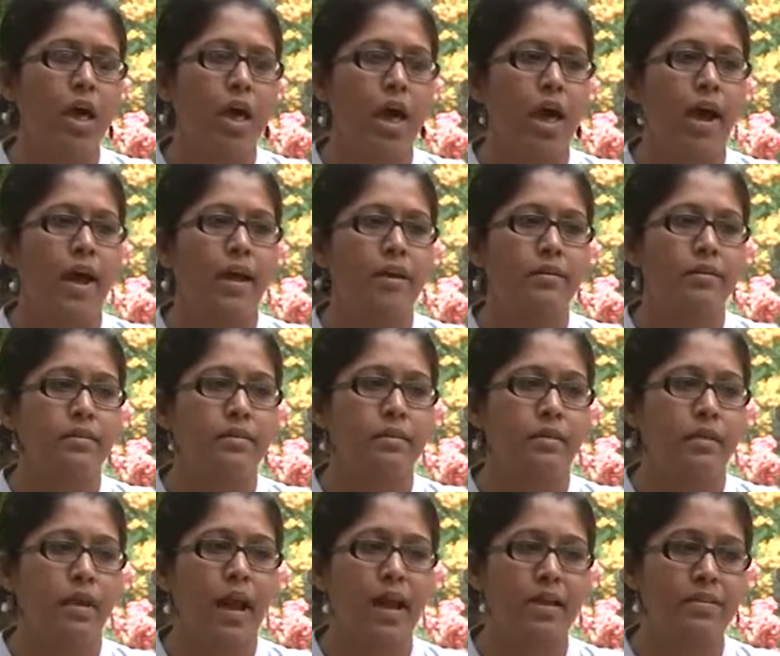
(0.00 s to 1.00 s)
And
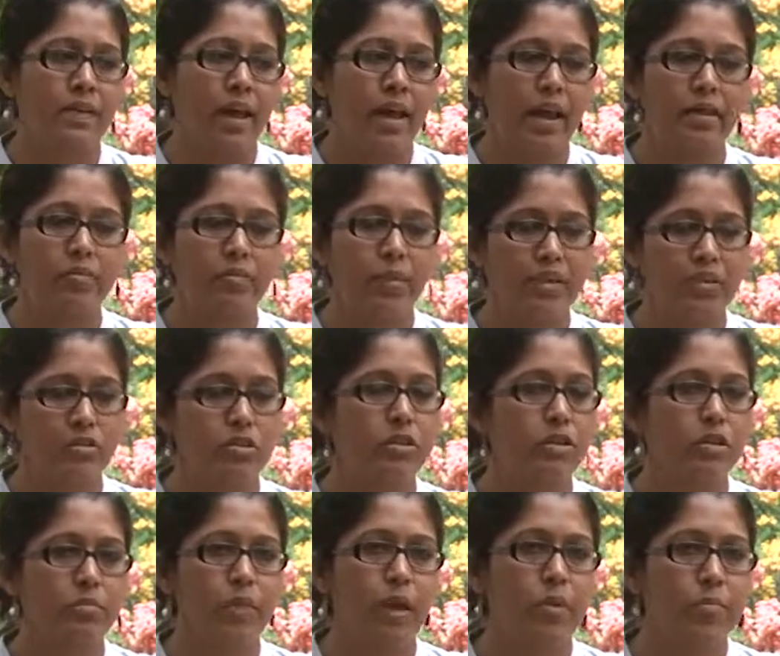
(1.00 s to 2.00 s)
as I had mentioned
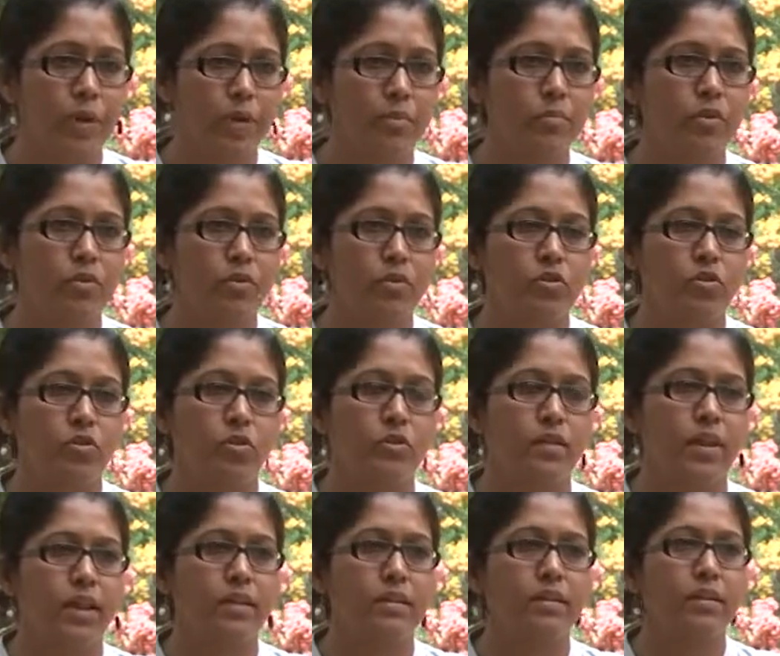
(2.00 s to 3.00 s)
in my paper also,
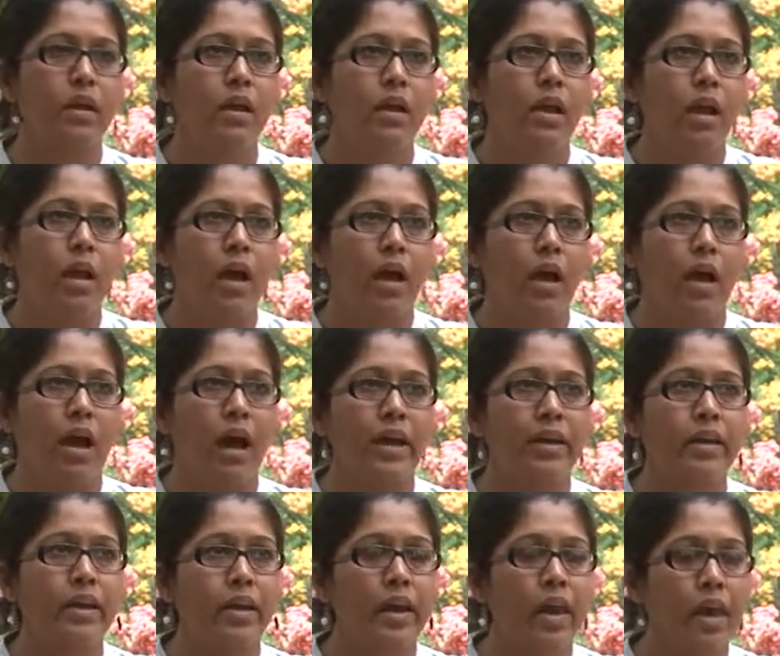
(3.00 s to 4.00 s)
that
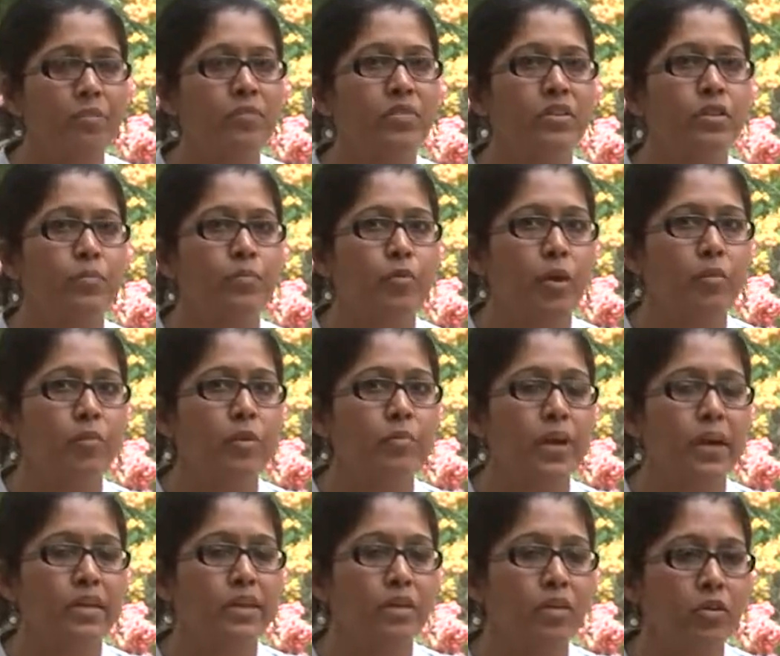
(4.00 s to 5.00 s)
I came with the
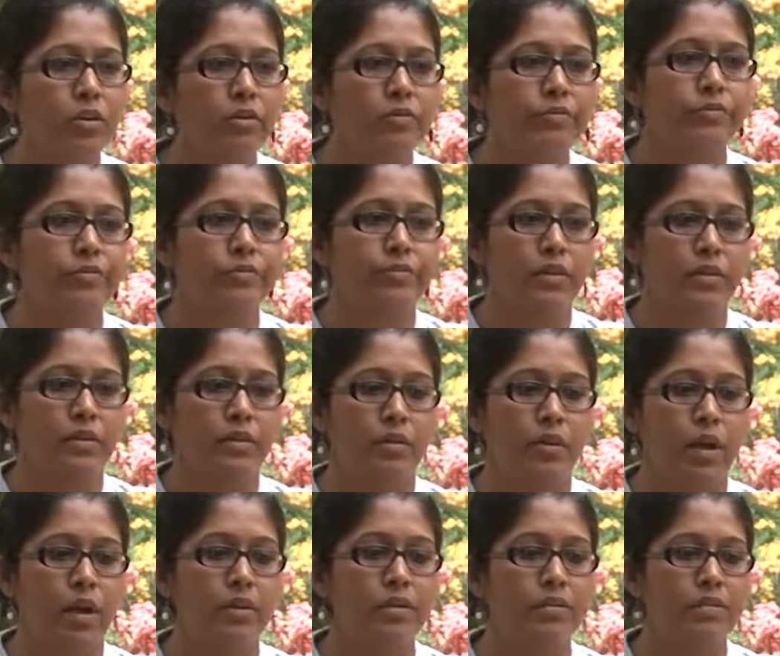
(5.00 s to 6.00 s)
problematic of
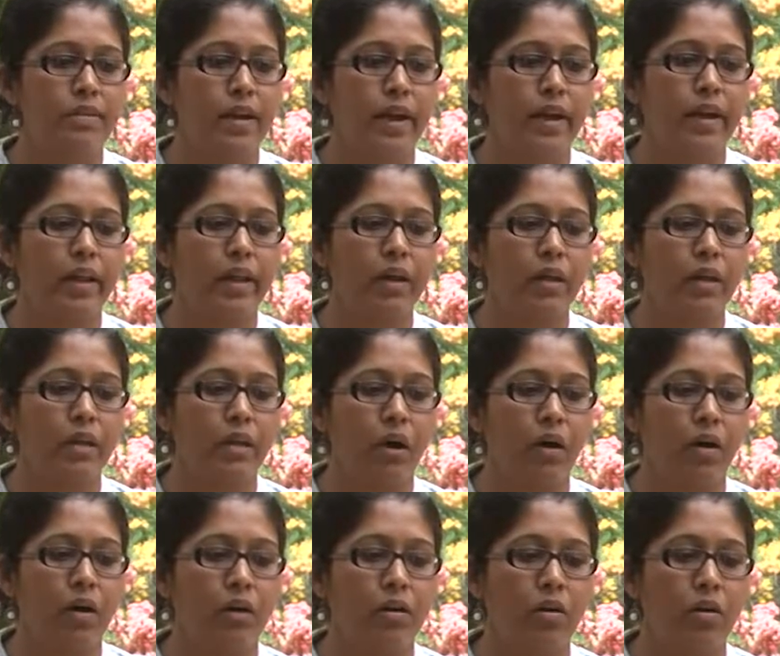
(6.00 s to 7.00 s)
understanding
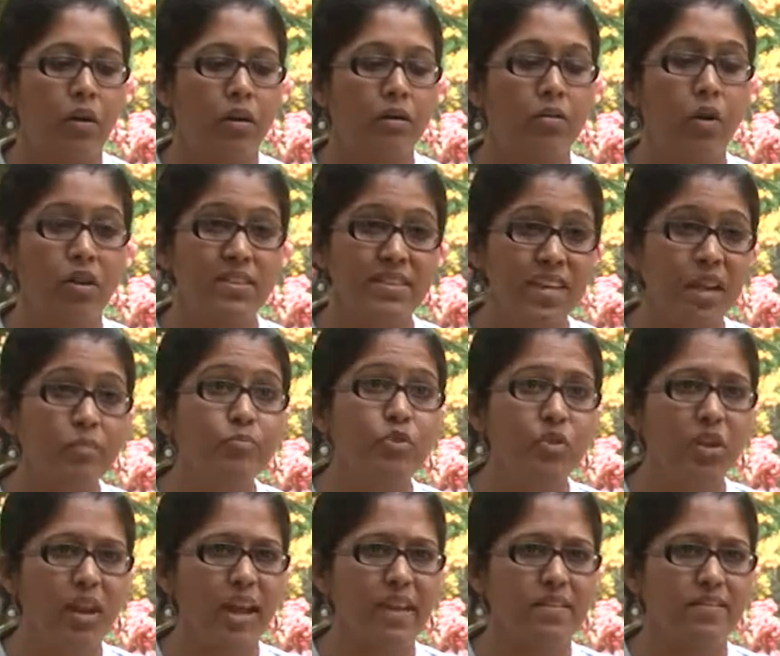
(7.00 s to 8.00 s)
or
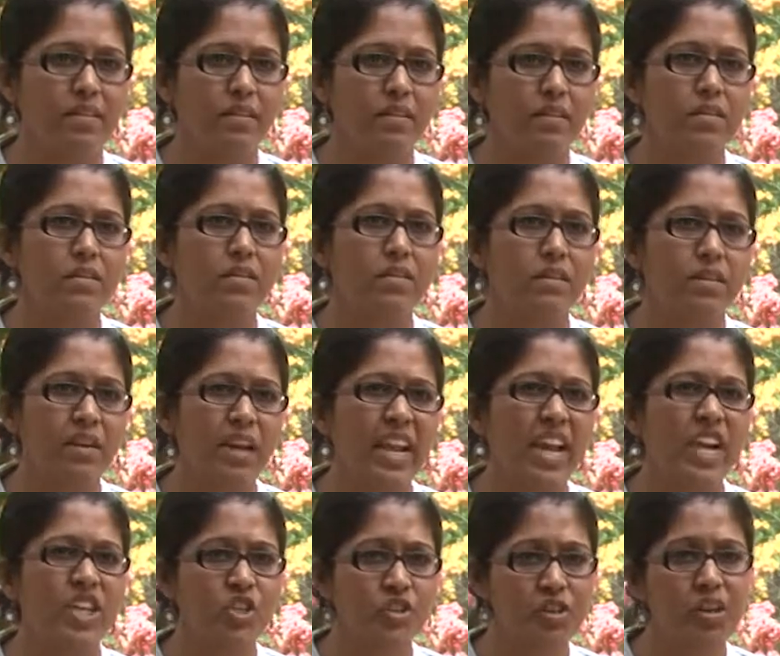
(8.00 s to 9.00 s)
conceptualizing this
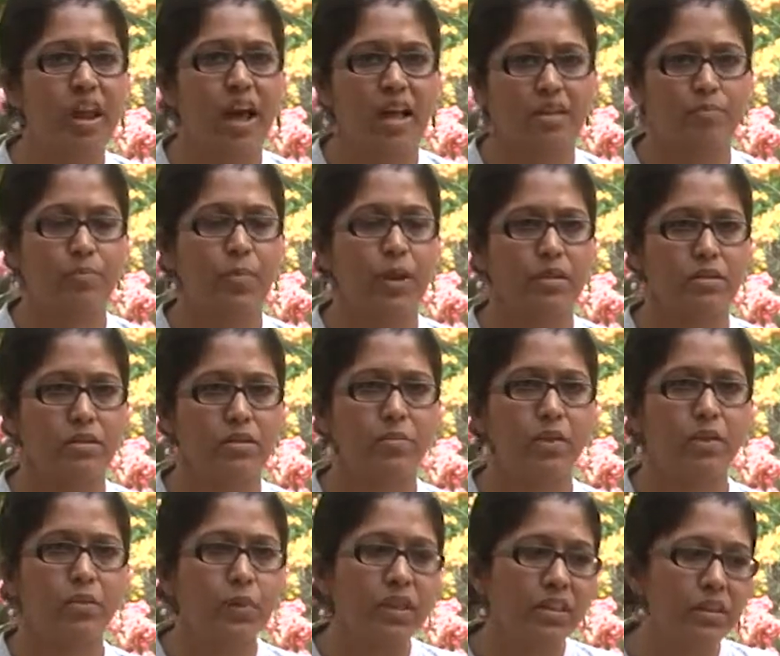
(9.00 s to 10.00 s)
relational aspect
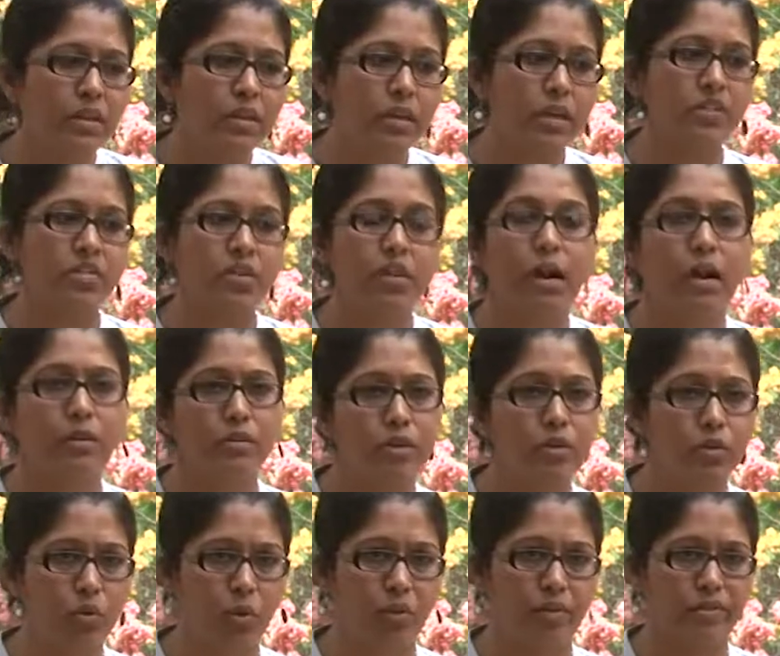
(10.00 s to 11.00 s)
between the teacher and the
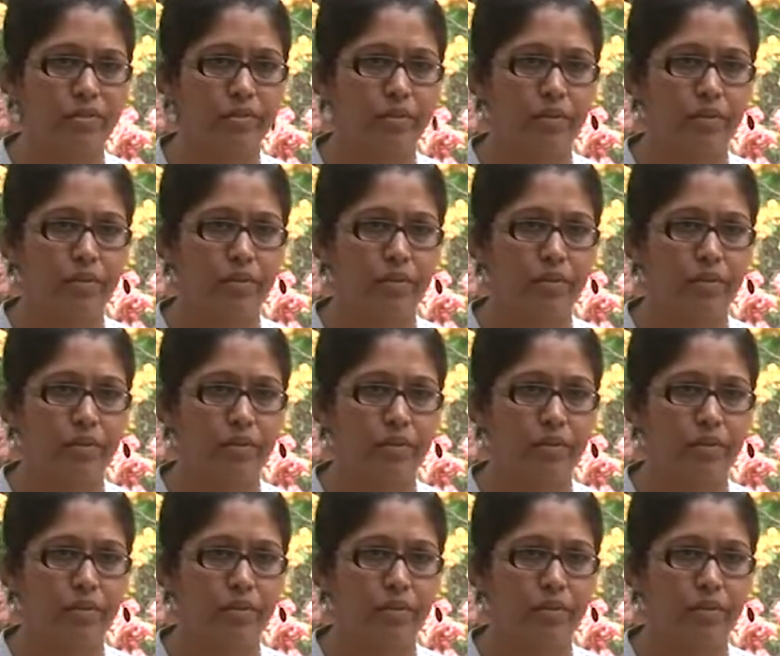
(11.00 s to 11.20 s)
taught.